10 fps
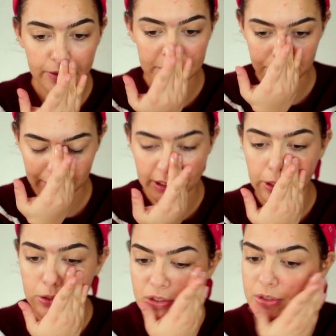How do I do my
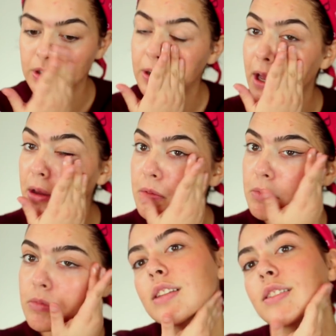nose? Okay.
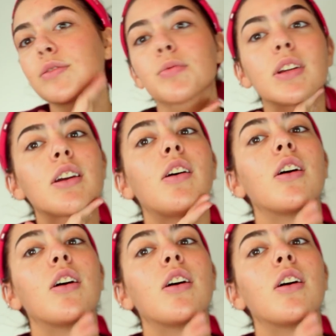This is really